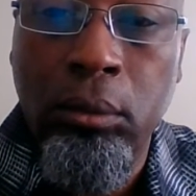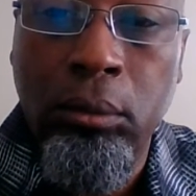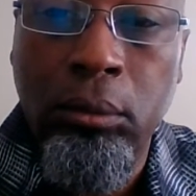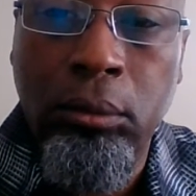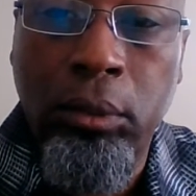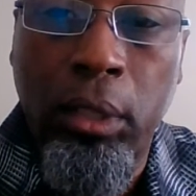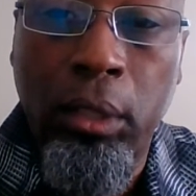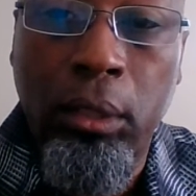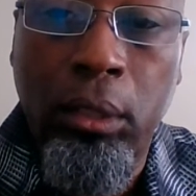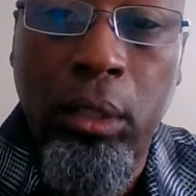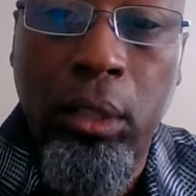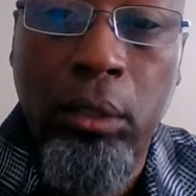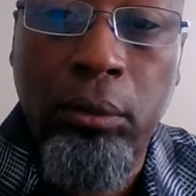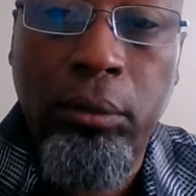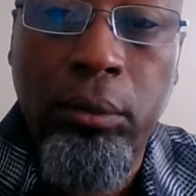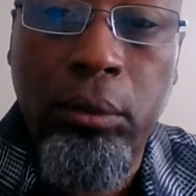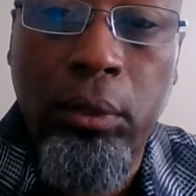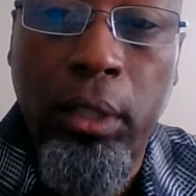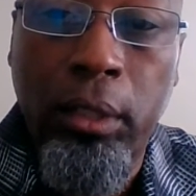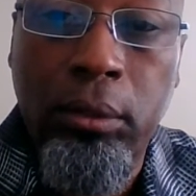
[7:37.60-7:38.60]
Take care
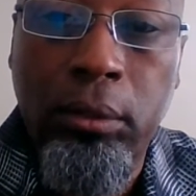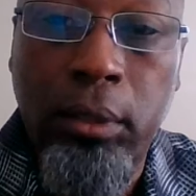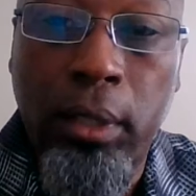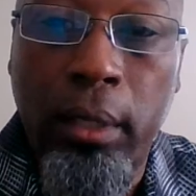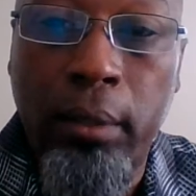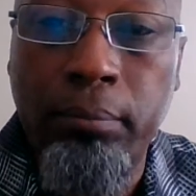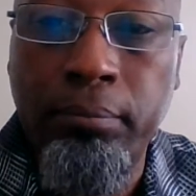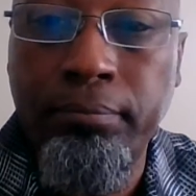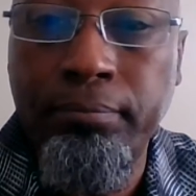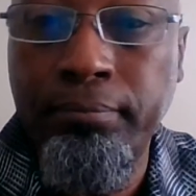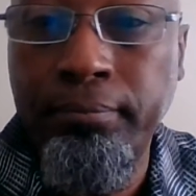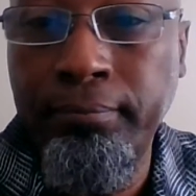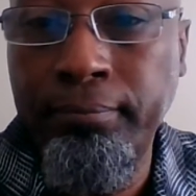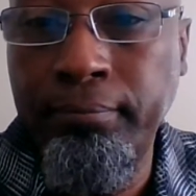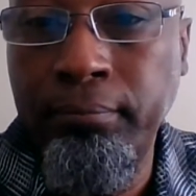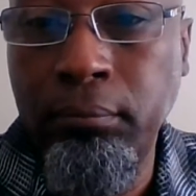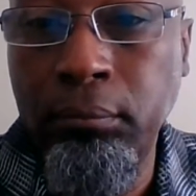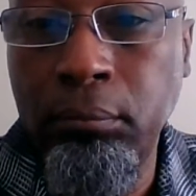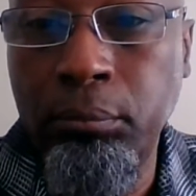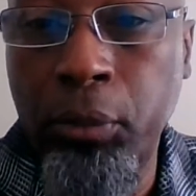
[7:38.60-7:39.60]
until next time.
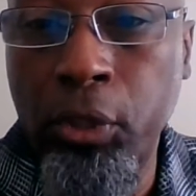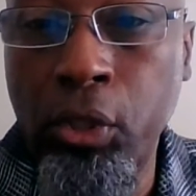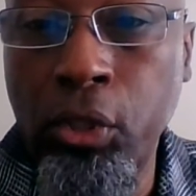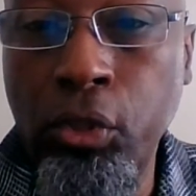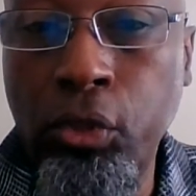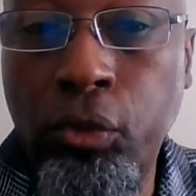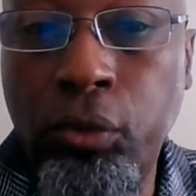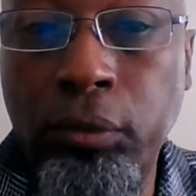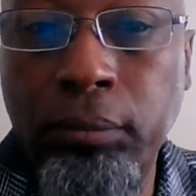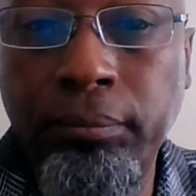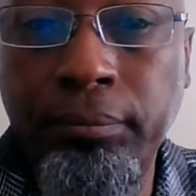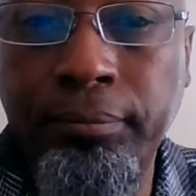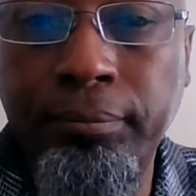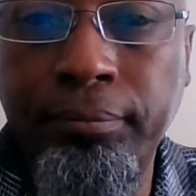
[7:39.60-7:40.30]
Peace.